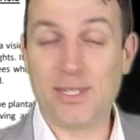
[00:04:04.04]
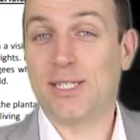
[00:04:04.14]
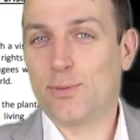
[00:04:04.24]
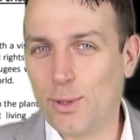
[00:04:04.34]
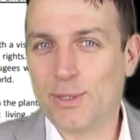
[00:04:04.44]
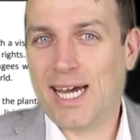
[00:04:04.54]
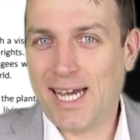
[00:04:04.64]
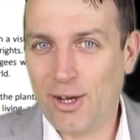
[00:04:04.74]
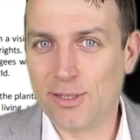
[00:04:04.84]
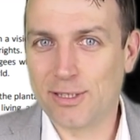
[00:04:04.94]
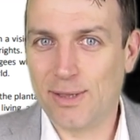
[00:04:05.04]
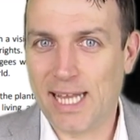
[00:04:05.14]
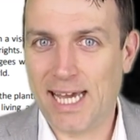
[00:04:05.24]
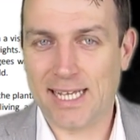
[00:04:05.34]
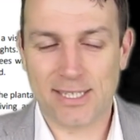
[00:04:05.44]
that's what I also
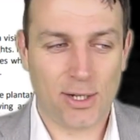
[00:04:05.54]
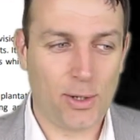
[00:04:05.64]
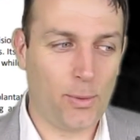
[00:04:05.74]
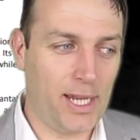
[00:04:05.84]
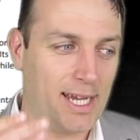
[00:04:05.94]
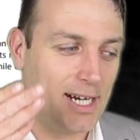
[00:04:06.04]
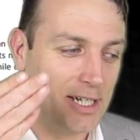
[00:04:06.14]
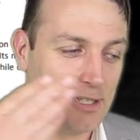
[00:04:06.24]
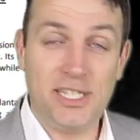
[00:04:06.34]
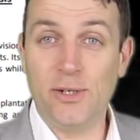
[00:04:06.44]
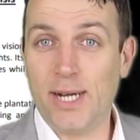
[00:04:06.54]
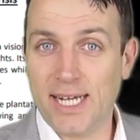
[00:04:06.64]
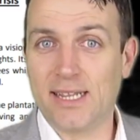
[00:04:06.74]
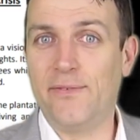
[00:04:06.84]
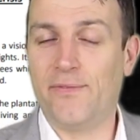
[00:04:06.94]
like. So we are
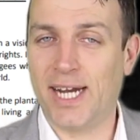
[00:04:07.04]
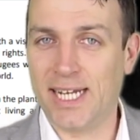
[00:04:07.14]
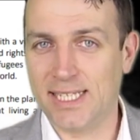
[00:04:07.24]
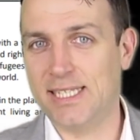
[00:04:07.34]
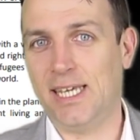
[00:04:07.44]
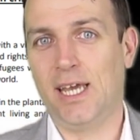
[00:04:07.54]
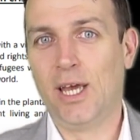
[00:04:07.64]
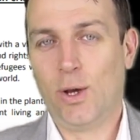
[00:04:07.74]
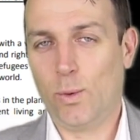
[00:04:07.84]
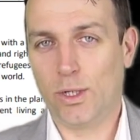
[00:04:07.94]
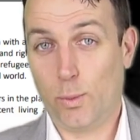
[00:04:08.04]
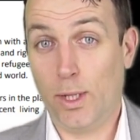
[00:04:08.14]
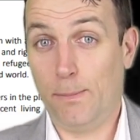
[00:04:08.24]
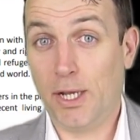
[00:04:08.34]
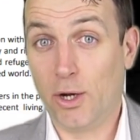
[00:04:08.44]
directly financing what
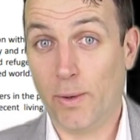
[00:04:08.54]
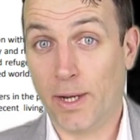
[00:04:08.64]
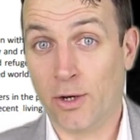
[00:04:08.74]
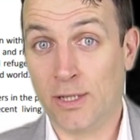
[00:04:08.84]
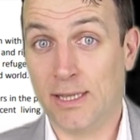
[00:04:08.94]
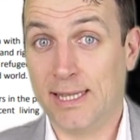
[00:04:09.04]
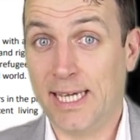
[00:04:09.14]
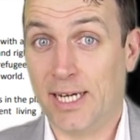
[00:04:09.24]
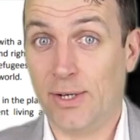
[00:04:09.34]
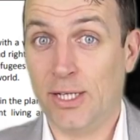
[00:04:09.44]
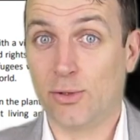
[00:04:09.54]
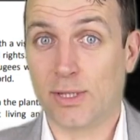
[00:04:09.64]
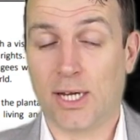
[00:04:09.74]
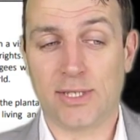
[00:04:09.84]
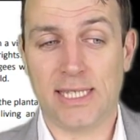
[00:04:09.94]
will be going on there in
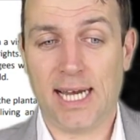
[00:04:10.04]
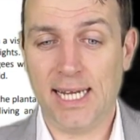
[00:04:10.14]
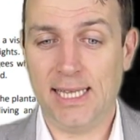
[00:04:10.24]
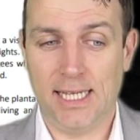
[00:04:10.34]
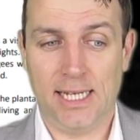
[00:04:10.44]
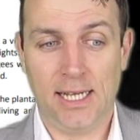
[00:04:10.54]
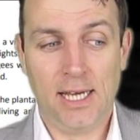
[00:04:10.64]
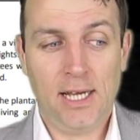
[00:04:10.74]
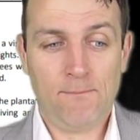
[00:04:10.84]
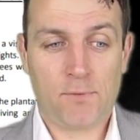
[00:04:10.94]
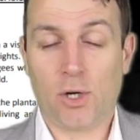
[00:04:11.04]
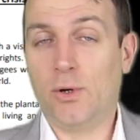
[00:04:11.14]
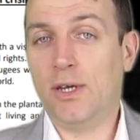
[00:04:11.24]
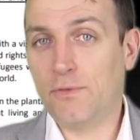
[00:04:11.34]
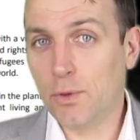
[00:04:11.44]
2019. So
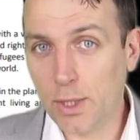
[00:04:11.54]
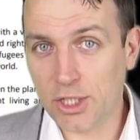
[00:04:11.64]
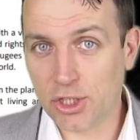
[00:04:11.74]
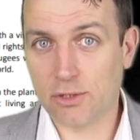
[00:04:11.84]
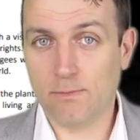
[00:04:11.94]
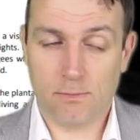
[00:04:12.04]
if you wish